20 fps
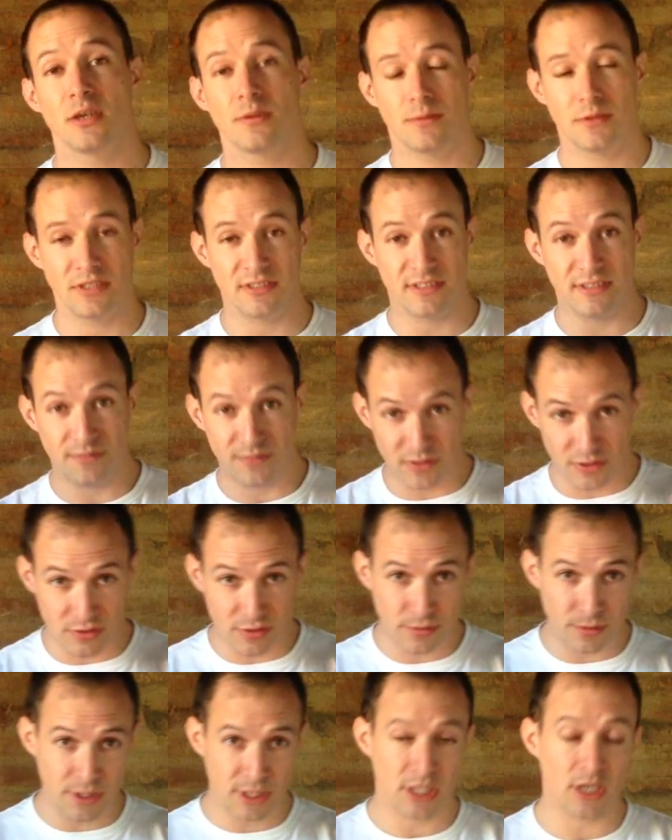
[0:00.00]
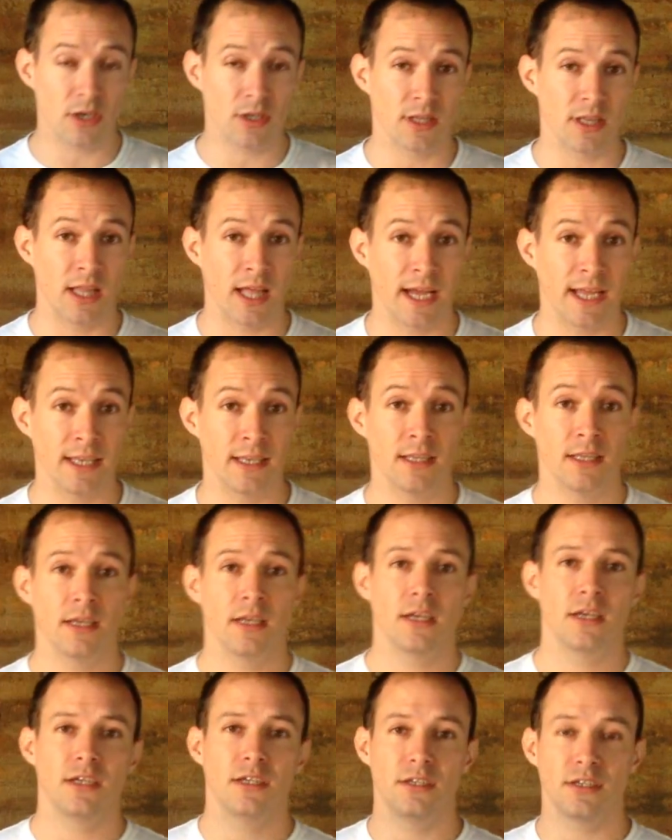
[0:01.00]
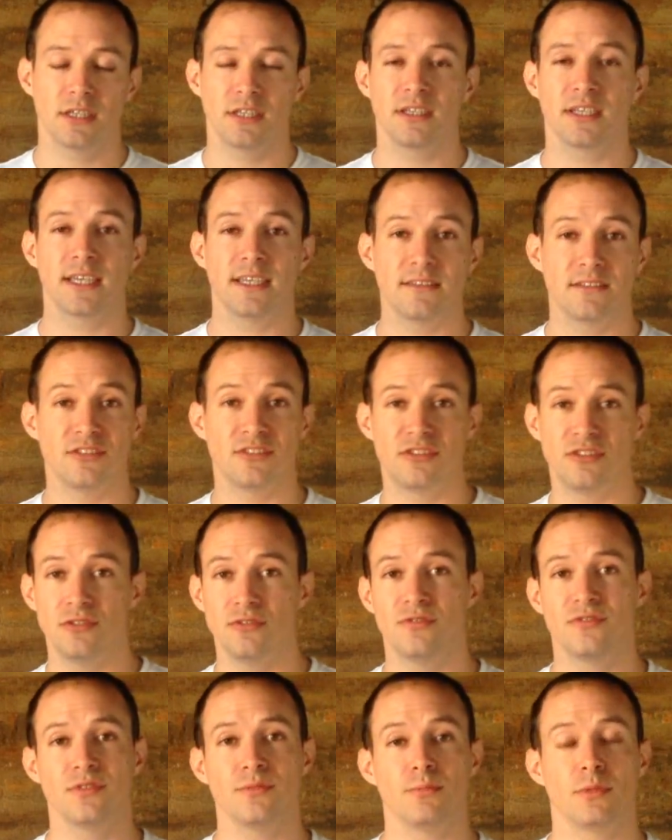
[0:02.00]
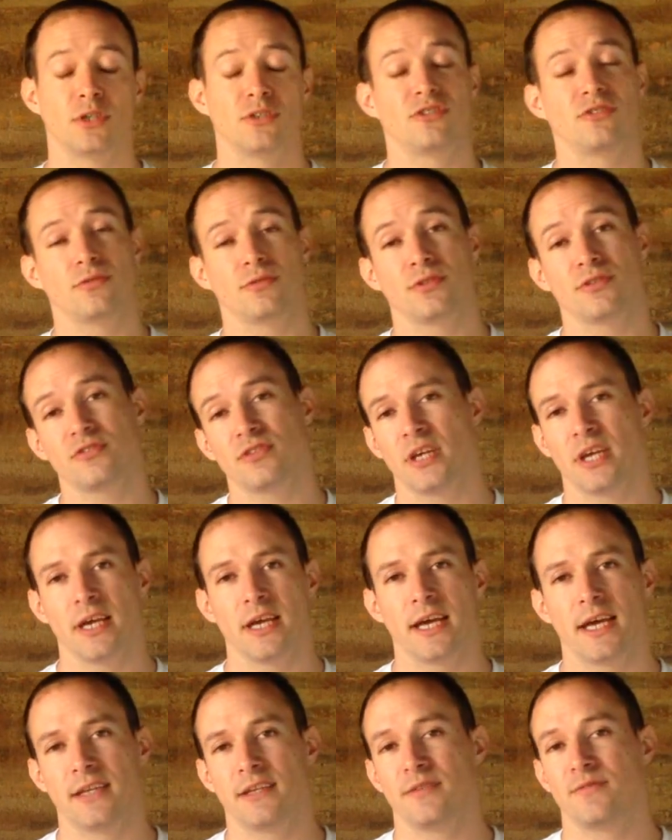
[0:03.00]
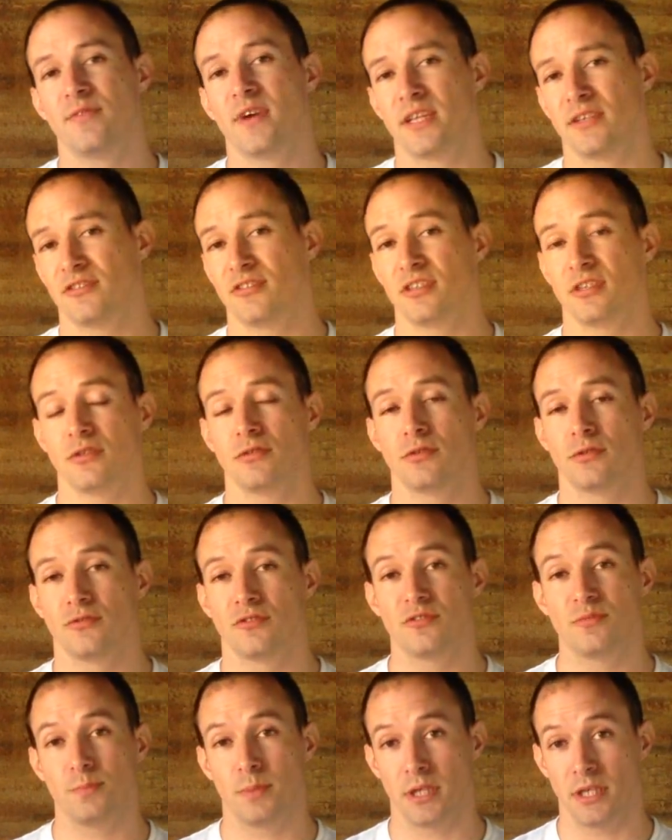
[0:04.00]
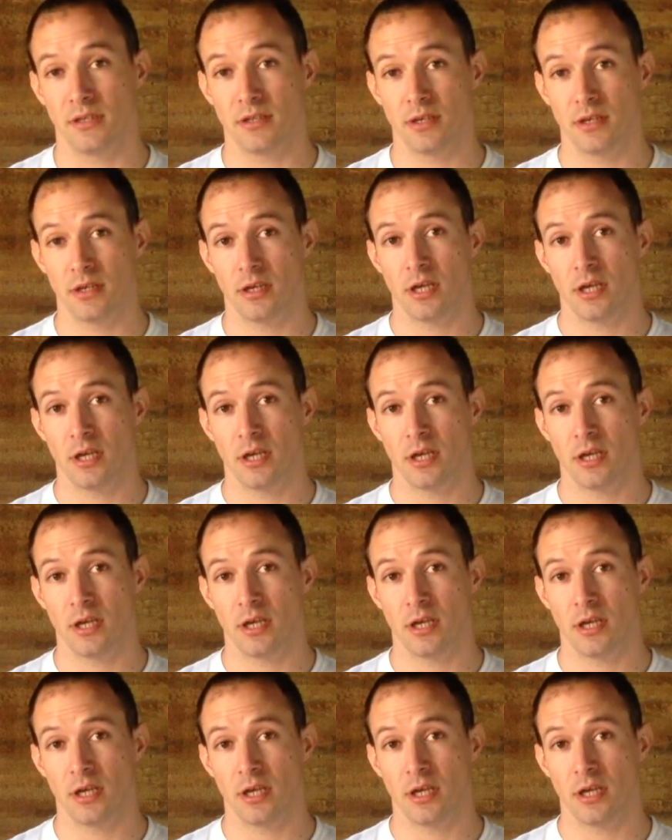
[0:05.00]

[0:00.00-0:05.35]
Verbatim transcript: Whereas if you're doing it online, you can get to choose the modules and advance at your own speed.